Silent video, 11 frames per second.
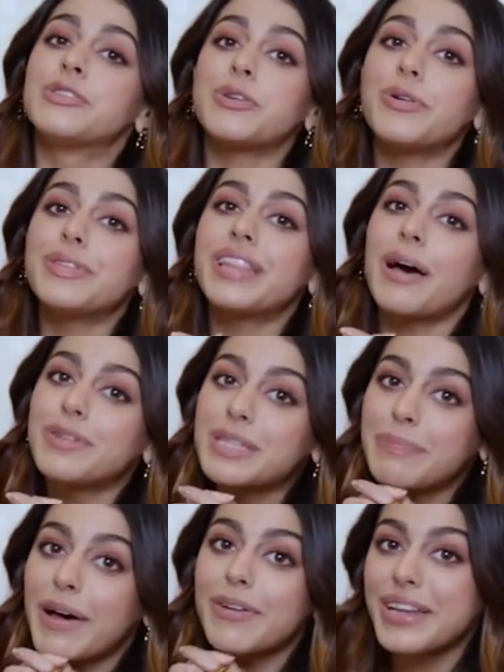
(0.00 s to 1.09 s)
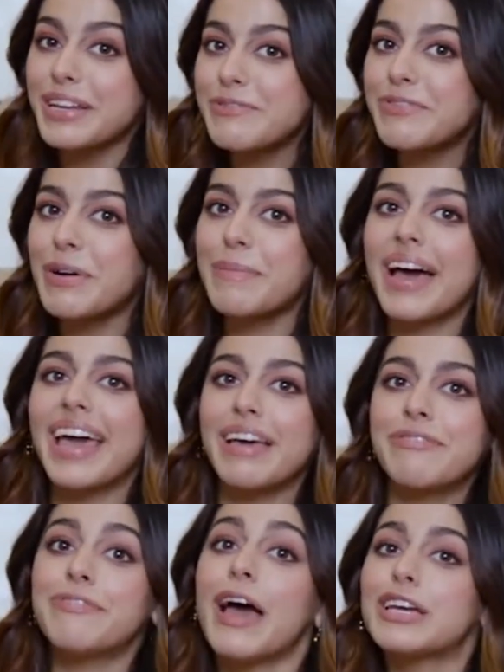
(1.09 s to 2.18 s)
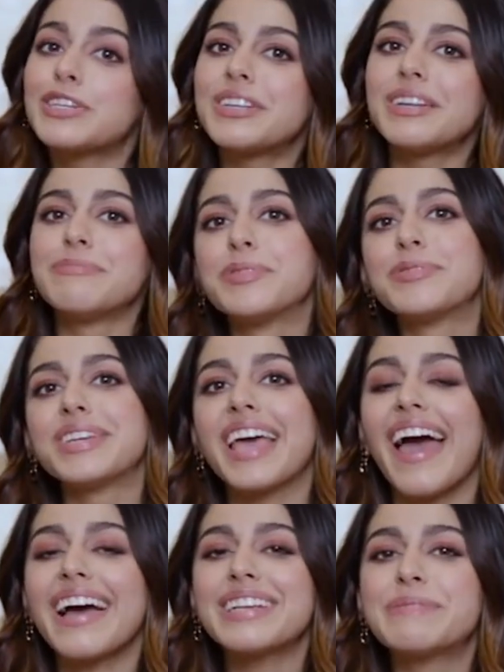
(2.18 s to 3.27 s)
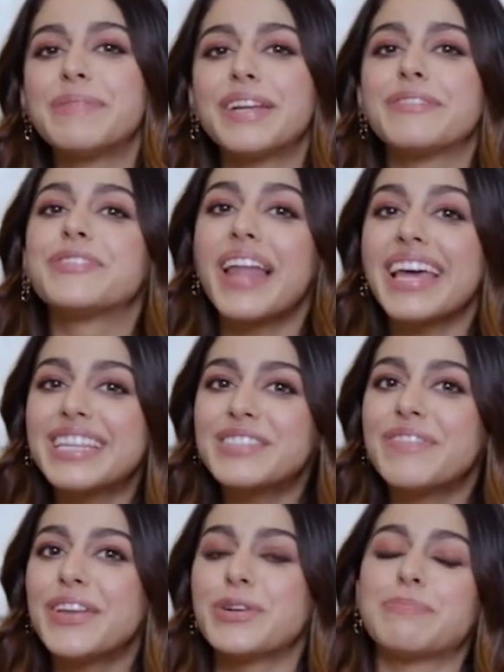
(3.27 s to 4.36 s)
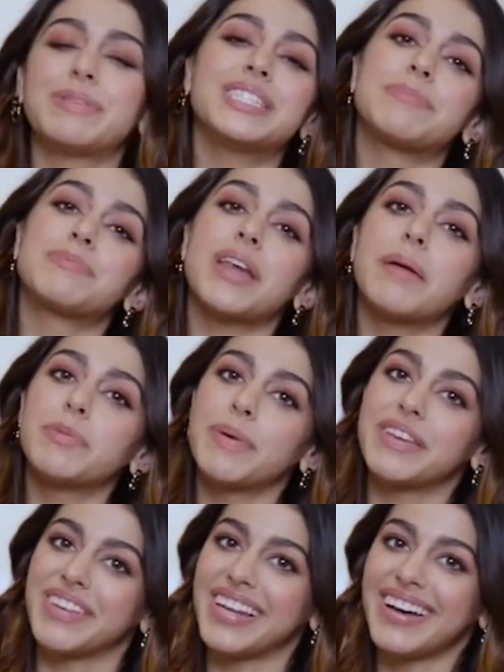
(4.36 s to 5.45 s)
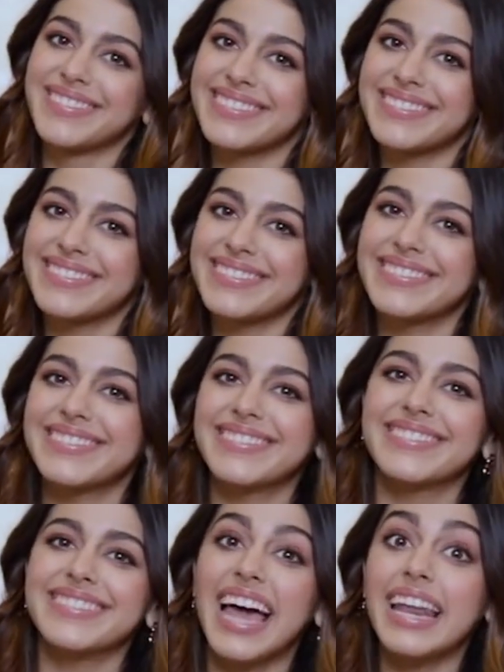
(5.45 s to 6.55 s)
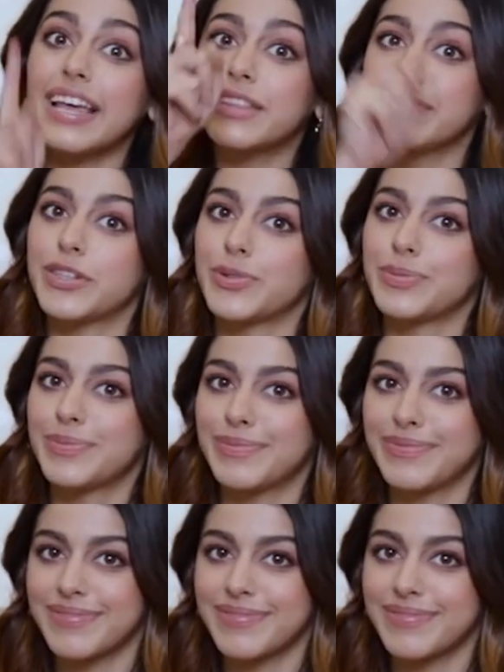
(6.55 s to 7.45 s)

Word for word: So that was about it for my fashion and beauty hacks. But if you like this video, please subscribe to Pinkvilla and like the video.